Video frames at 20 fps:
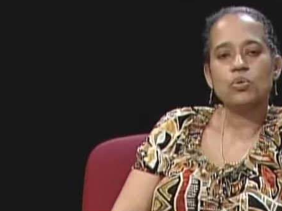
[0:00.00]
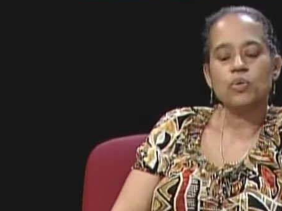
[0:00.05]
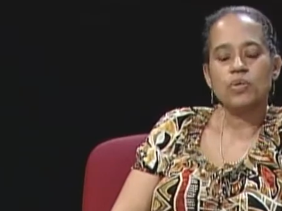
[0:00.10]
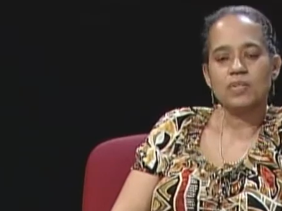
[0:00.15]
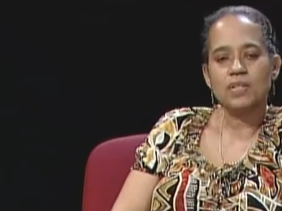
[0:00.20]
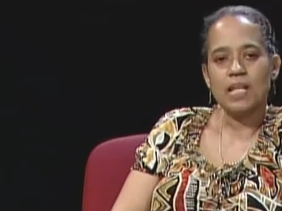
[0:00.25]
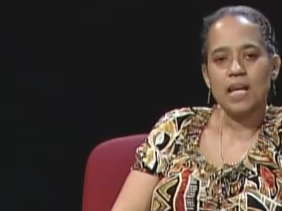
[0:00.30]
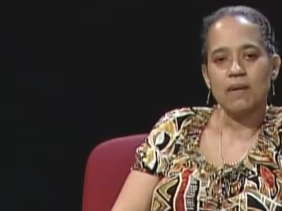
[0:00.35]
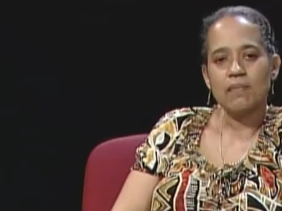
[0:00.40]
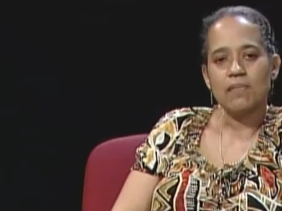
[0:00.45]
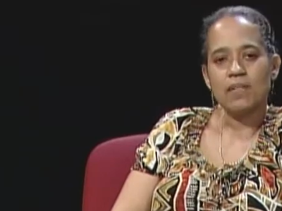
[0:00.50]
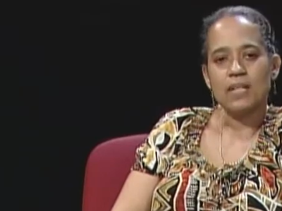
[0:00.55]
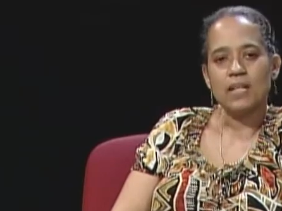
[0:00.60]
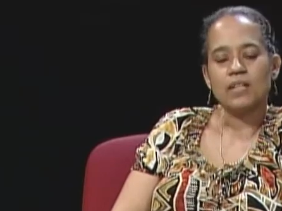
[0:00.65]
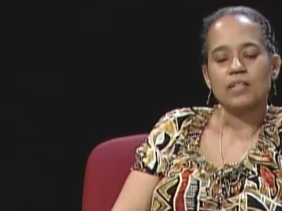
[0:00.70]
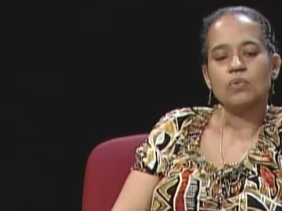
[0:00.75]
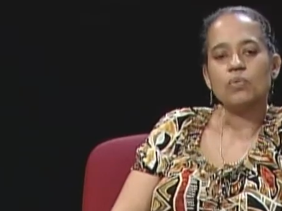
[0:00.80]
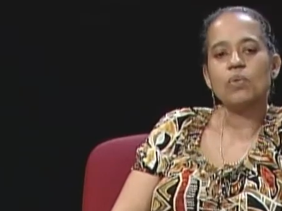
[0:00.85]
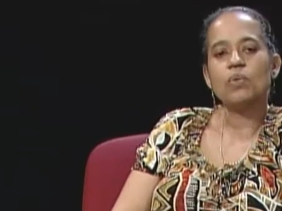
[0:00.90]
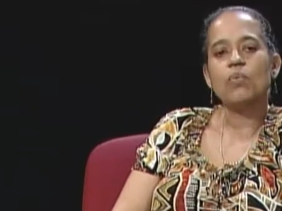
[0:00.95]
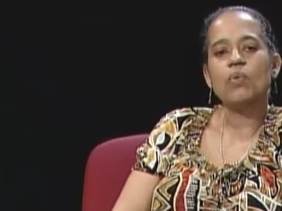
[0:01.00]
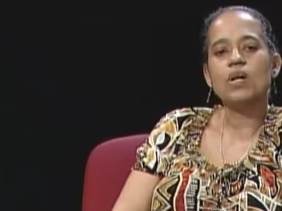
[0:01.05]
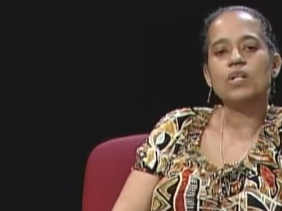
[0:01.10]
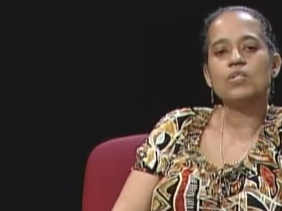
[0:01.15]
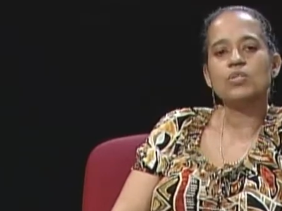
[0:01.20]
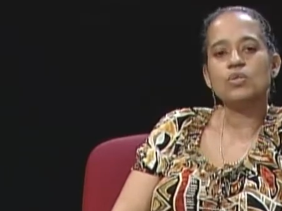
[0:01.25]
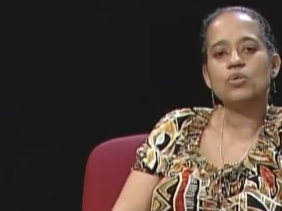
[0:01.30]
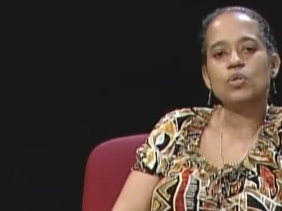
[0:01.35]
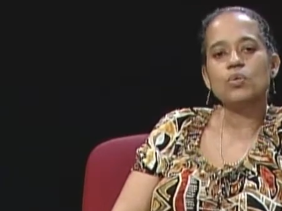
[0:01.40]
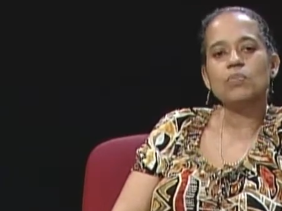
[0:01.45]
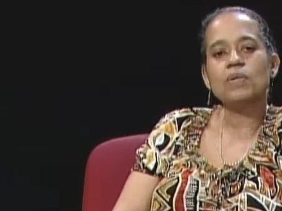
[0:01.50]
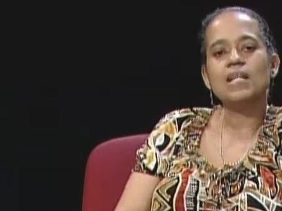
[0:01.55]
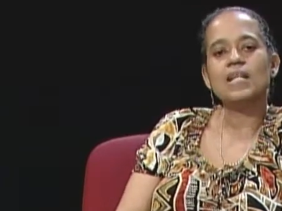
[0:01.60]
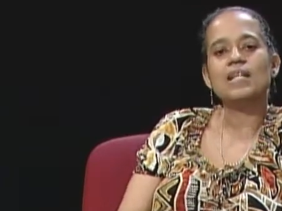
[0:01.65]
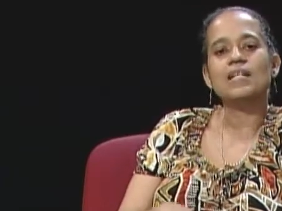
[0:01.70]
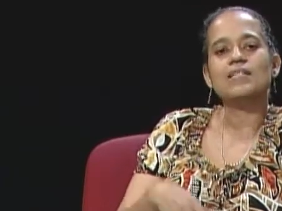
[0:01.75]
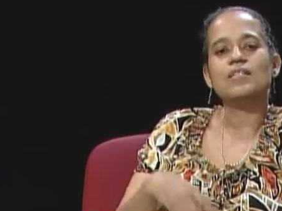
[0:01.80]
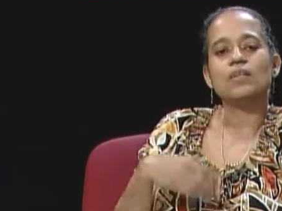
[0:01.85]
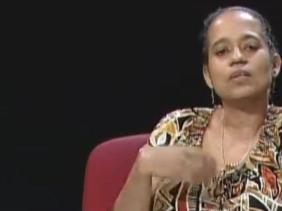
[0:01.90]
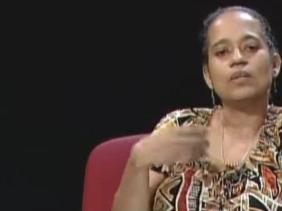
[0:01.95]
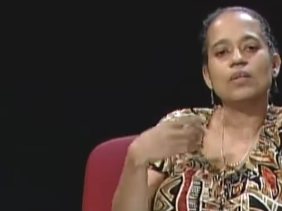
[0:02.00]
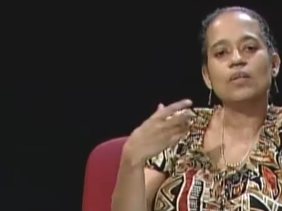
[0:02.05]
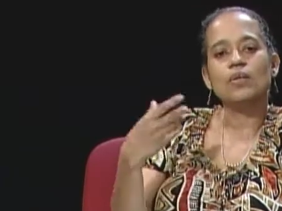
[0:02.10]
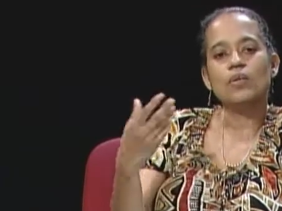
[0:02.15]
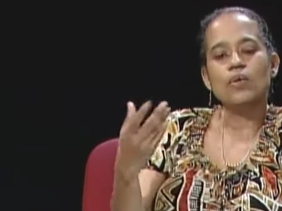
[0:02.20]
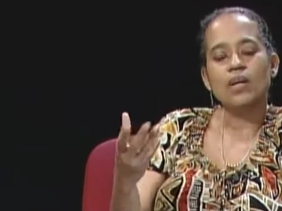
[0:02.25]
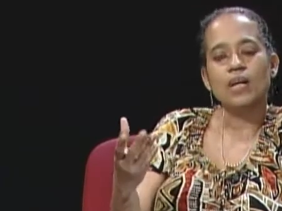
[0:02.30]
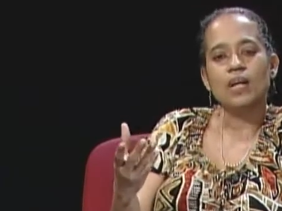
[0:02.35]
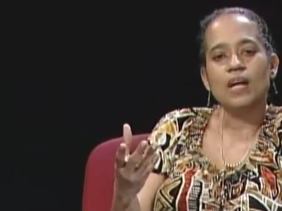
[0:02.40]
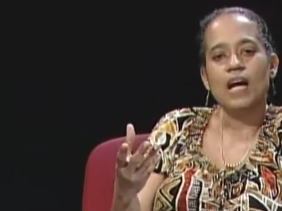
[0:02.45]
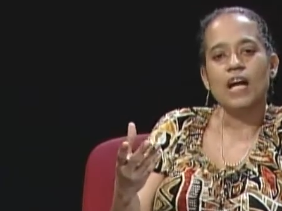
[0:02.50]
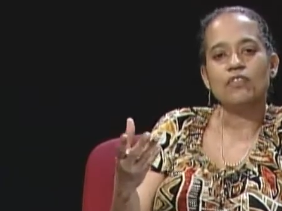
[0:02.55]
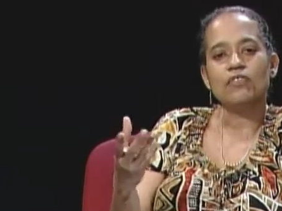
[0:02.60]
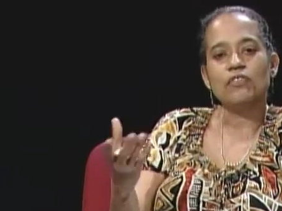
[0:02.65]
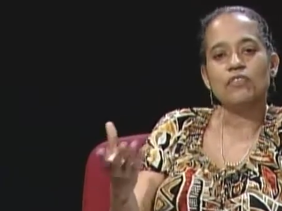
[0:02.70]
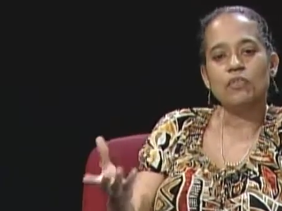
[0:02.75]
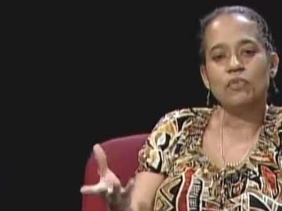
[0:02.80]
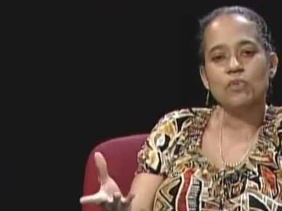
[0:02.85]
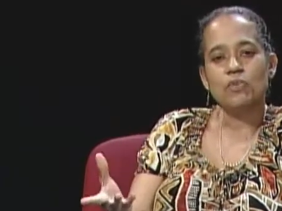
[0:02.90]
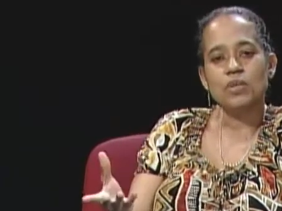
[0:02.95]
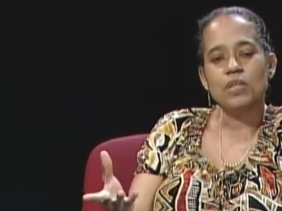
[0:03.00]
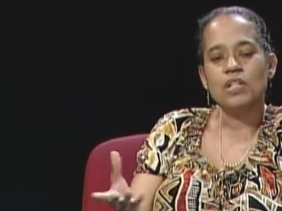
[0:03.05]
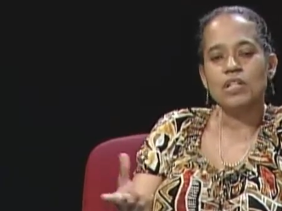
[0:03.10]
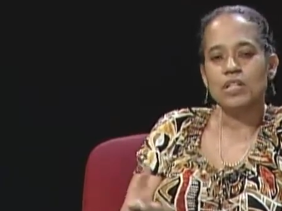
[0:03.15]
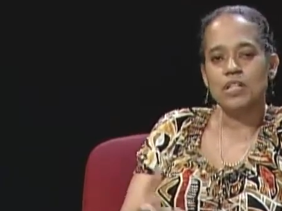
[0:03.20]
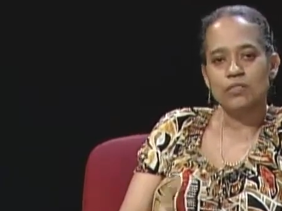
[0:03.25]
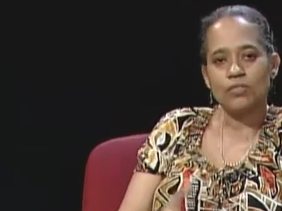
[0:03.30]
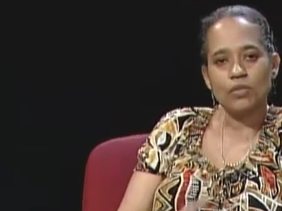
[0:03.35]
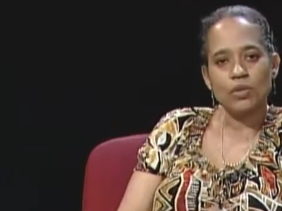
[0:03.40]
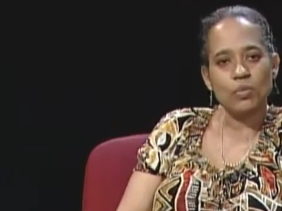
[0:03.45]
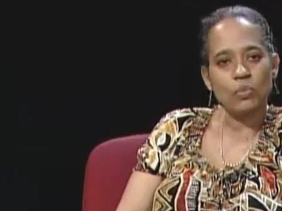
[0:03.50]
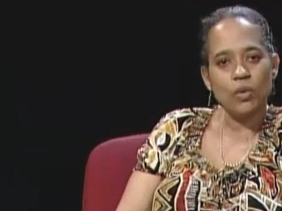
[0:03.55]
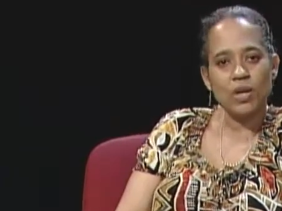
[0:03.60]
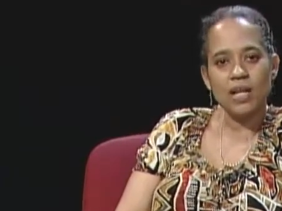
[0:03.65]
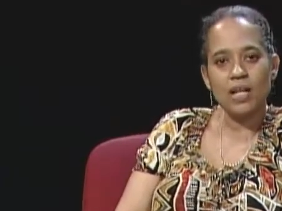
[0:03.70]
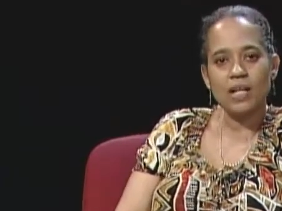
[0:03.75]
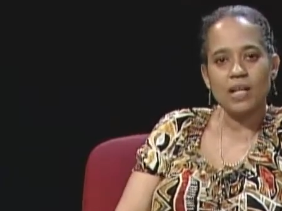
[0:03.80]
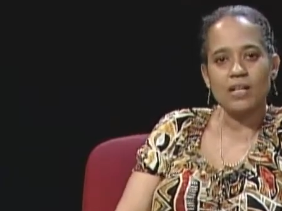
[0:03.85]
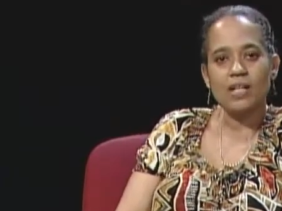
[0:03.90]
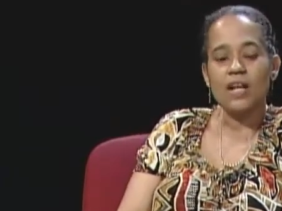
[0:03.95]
do the same thing. So we want you to begin to look at food in a different way,